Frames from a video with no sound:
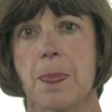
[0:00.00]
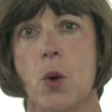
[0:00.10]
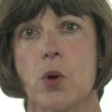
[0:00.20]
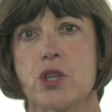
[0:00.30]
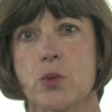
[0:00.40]

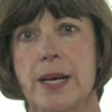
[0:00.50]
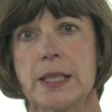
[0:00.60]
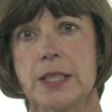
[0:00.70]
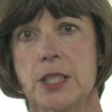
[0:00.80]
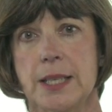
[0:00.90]
or
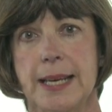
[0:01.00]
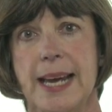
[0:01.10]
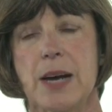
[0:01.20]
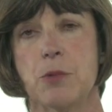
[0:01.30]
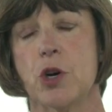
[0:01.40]
directly to the
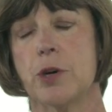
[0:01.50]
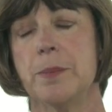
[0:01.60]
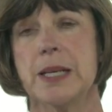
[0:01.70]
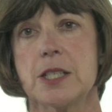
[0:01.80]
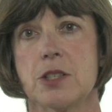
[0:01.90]
camera or
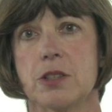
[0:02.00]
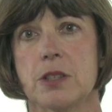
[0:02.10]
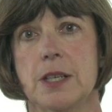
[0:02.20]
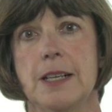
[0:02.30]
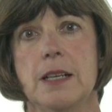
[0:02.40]
mixer